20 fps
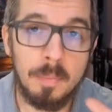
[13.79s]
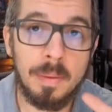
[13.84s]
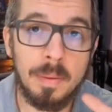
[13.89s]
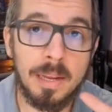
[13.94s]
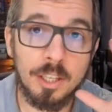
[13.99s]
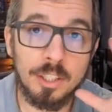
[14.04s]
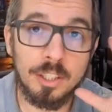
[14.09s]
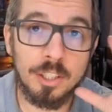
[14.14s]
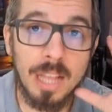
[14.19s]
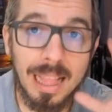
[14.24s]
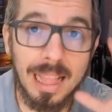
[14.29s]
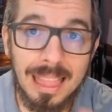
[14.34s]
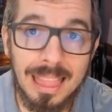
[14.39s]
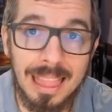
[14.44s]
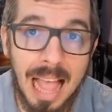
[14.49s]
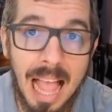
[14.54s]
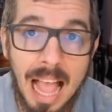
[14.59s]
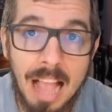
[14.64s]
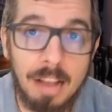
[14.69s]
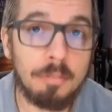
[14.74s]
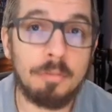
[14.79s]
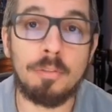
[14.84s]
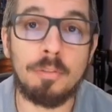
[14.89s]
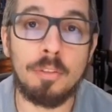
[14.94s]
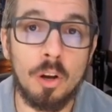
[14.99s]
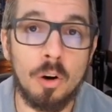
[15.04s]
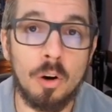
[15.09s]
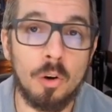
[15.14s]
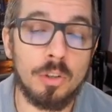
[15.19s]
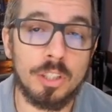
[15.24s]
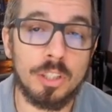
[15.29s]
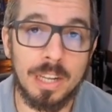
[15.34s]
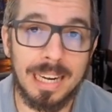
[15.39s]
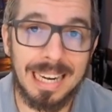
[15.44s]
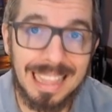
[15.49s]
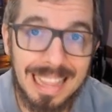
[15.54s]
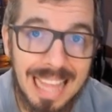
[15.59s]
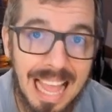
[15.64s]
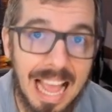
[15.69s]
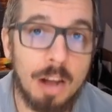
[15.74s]
because Langflow is
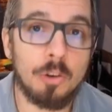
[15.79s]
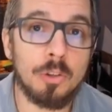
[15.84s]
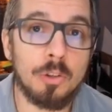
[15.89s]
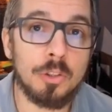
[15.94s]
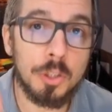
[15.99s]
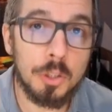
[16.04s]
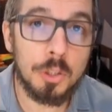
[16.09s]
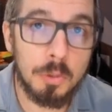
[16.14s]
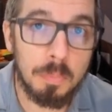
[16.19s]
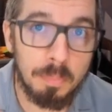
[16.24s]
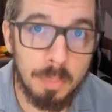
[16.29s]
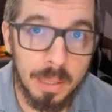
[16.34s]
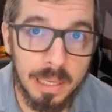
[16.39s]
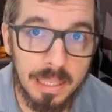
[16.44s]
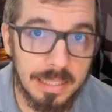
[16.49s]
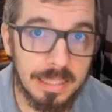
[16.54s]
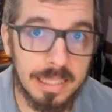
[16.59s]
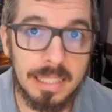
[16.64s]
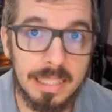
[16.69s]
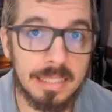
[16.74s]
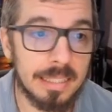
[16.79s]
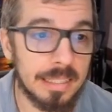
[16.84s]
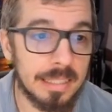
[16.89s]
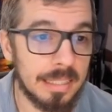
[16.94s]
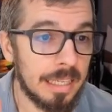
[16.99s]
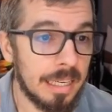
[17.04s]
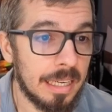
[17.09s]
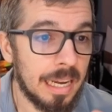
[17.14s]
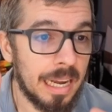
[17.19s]
going to allow us to build it